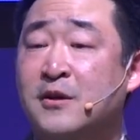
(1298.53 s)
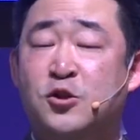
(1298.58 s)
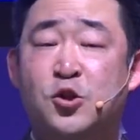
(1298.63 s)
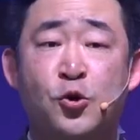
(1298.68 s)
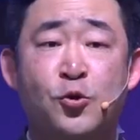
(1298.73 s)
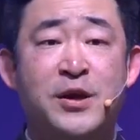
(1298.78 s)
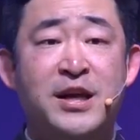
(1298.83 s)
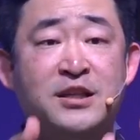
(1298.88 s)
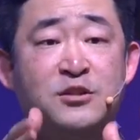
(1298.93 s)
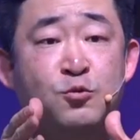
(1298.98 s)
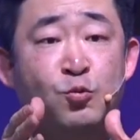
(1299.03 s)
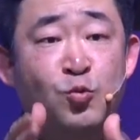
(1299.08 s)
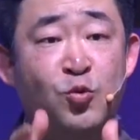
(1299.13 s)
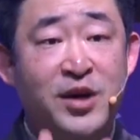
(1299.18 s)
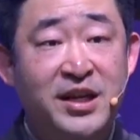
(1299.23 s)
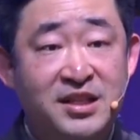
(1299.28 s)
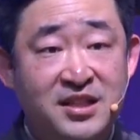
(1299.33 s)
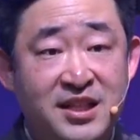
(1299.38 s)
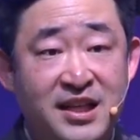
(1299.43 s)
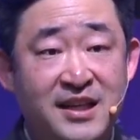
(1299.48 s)
through His
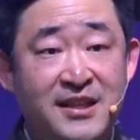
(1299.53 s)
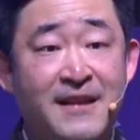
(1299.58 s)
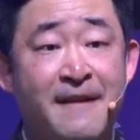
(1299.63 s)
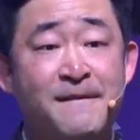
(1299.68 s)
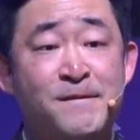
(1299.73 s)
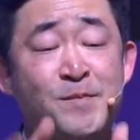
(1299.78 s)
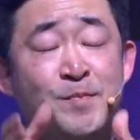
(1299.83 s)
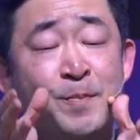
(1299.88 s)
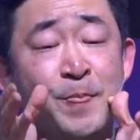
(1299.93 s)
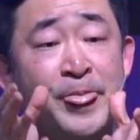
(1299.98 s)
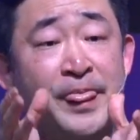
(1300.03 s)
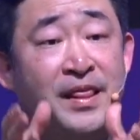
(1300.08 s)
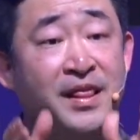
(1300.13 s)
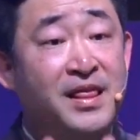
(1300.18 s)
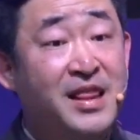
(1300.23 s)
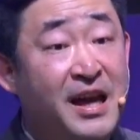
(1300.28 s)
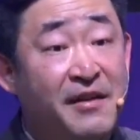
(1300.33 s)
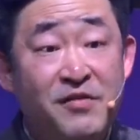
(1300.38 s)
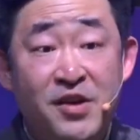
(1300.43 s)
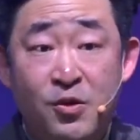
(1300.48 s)
written
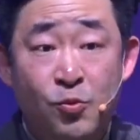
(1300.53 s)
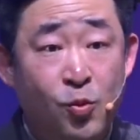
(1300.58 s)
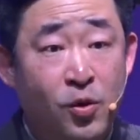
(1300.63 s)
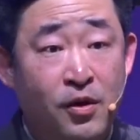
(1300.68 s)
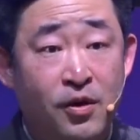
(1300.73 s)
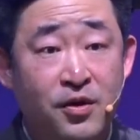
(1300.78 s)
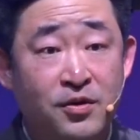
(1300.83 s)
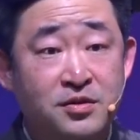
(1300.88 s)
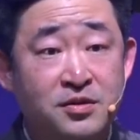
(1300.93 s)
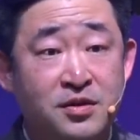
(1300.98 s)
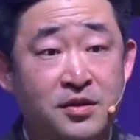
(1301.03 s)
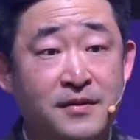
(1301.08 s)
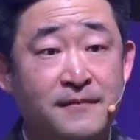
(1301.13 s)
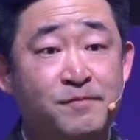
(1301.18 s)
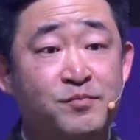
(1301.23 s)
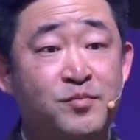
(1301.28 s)
living word,